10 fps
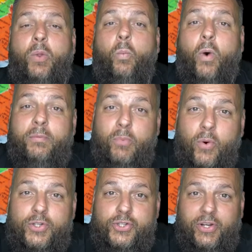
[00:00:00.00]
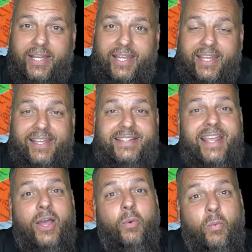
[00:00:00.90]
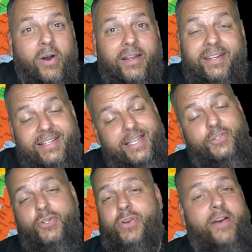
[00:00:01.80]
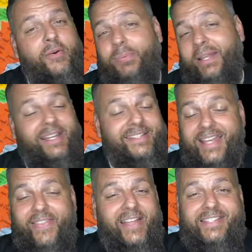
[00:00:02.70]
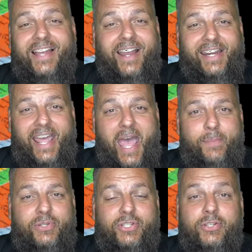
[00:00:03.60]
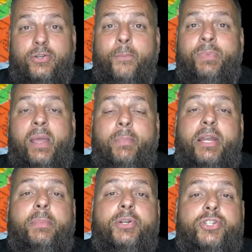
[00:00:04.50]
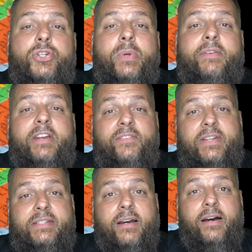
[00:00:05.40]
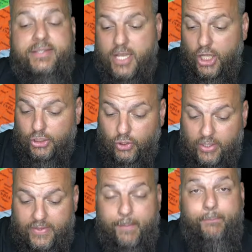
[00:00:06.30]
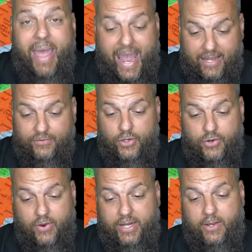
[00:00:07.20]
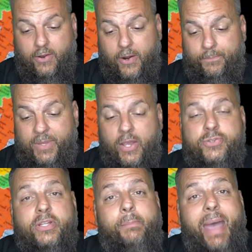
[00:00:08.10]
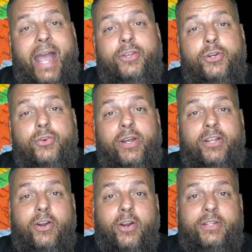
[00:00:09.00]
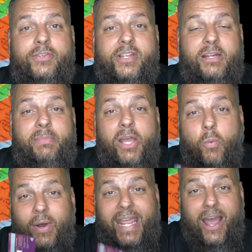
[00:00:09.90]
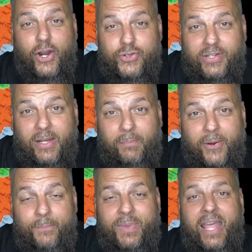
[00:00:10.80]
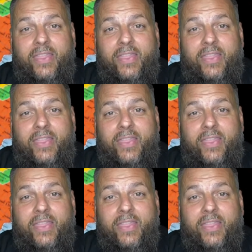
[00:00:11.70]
One more trick is, one, set your travel plans, and that's not going to happen to you. But number two, even if it does, look on the back of your credit card. So on the back of your credit card, there's going to be a 1-800 number.